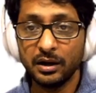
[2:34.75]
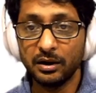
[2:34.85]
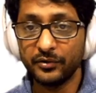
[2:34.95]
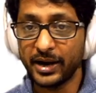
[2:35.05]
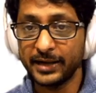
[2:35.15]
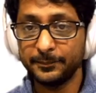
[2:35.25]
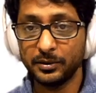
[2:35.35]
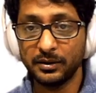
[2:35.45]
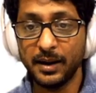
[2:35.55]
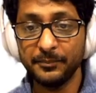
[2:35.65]
rand
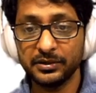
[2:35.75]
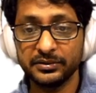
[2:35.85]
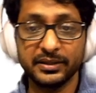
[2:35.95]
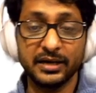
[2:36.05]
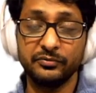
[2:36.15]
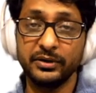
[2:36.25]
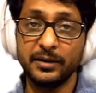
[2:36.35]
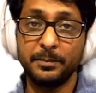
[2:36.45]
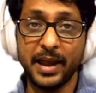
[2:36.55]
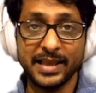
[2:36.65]
parameters that we
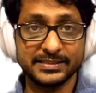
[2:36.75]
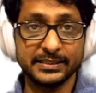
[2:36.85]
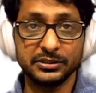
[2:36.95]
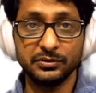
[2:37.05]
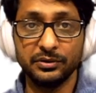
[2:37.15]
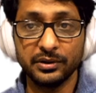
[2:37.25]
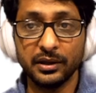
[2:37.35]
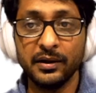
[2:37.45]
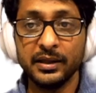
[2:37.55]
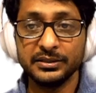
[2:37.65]
are passing to
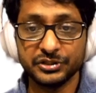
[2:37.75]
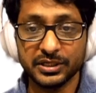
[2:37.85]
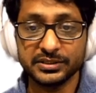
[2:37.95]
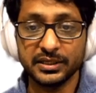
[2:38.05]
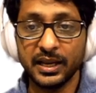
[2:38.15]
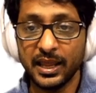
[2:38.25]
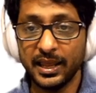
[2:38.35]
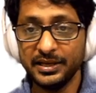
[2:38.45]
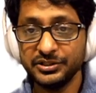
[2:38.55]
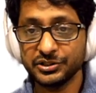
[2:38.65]
the JSON
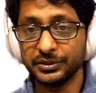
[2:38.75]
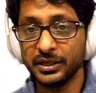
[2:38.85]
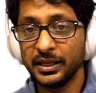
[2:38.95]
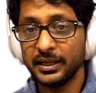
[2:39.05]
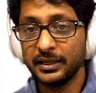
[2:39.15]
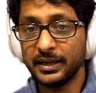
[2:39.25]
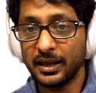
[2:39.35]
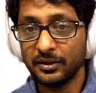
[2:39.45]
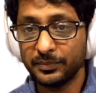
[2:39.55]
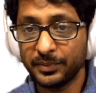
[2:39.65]
engine.
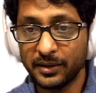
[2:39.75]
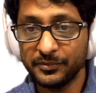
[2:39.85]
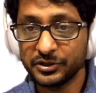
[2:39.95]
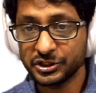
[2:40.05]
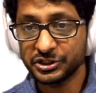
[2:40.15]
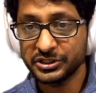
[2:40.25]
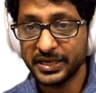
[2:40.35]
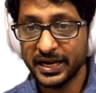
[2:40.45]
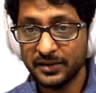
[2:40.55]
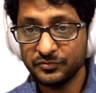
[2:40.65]
Now, the parameters such as
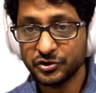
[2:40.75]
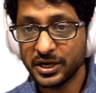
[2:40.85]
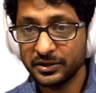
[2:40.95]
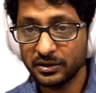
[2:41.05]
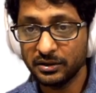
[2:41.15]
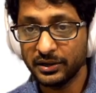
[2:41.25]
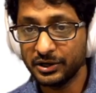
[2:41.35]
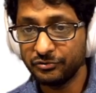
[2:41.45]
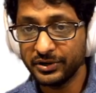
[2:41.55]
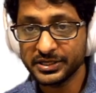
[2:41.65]
name, gender,
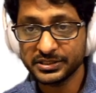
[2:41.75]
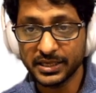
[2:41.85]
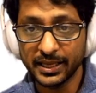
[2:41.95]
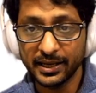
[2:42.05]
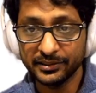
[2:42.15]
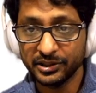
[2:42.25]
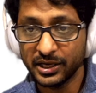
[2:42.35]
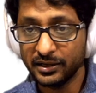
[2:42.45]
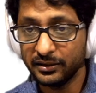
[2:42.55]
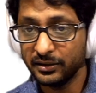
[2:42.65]
address,
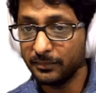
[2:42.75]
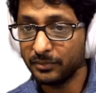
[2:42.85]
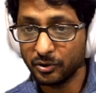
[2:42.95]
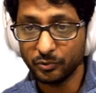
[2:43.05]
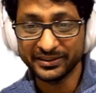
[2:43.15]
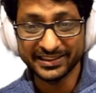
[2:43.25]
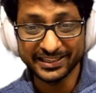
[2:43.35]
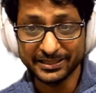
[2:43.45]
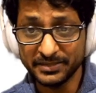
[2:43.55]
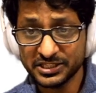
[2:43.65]
then number with
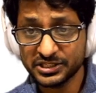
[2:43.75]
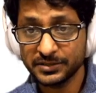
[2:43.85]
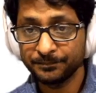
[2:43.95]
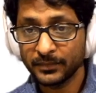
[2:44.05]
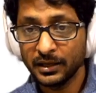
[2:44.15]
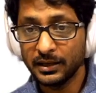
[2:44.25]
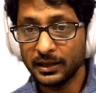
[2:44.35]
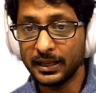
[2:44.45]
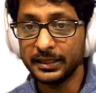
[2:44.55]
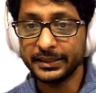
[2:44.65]
limits,
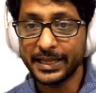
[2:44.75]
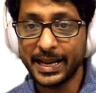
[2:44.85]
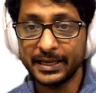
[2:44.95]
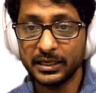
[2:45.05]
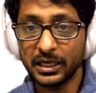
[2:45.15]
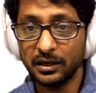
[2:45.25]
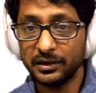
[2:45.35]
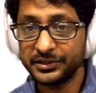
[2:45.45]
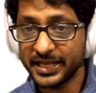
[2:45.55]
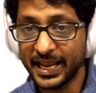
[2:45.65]
and then
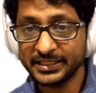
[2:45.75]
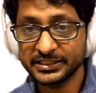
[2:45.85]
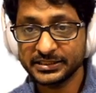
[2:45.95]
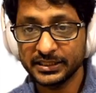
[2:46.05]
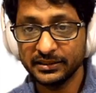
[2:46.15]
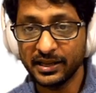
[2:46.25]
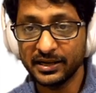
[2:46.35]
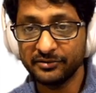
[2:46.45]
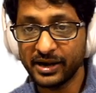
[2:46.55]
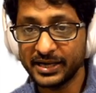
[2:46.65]
text,
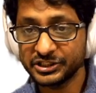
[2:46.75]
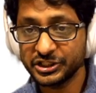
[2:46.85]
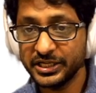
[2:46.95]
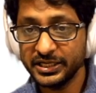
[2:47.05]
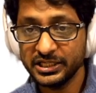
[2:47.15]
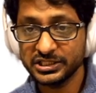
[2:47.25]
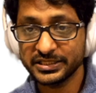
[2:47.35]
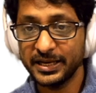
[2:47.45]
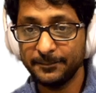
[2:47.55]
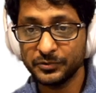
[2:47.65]
then rand city,
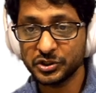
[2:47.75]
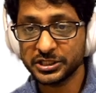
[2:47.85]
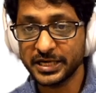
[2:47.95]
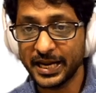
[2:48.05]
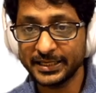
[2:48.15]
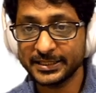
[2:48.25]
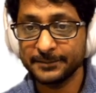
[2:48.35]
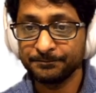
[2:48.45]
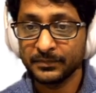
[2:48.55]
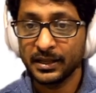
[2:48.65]
zip,
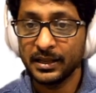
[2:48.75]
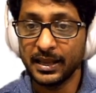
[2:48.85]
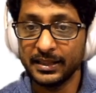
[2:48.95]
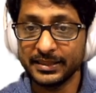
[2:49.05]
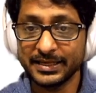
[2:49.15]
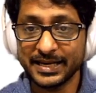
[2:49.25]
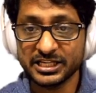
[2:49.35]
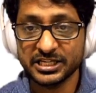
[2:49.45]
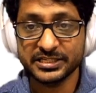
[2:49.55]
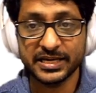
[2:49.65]
state, and then
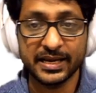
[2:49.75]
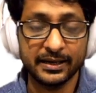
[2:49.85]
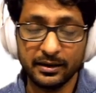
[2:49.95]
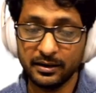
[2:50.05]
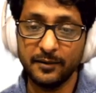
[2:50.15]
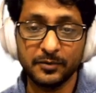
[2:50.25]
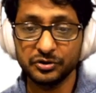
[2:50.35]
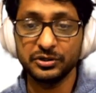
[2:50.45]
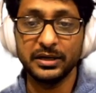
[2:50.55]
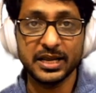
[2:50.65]
SSN, and of
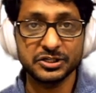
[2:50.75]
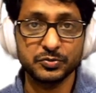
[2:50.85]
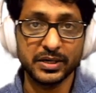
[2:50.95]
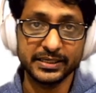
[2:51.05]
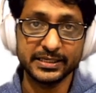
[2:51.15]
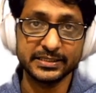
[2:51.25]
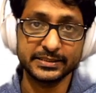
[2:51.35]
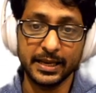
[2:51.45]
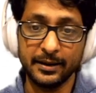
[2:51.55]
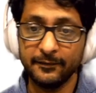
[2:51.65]
course the last one
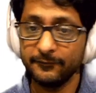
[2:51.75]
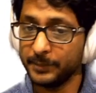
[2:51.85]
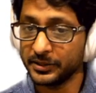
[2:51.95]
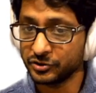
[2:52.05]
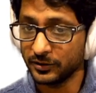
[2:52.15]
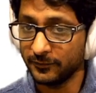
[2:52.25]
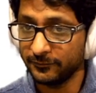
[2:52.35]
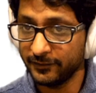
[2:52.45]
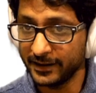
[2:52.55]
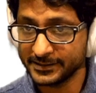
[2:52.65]
is a picture
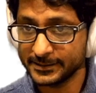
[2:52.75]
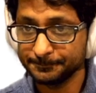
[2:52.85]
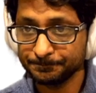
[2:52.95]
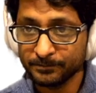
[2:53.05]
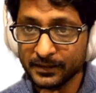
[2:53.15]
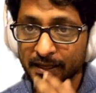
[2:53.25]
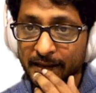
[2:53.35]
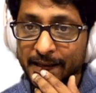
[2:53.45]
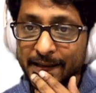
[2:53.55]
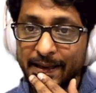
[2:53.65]
face.
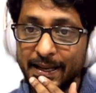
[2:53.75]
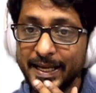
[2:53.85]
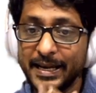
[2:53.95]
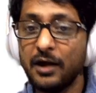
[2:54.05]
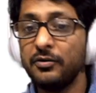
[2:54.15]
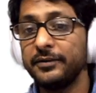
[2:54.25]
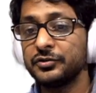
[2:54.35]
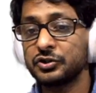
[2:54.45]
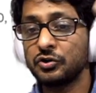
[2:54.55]
And now if you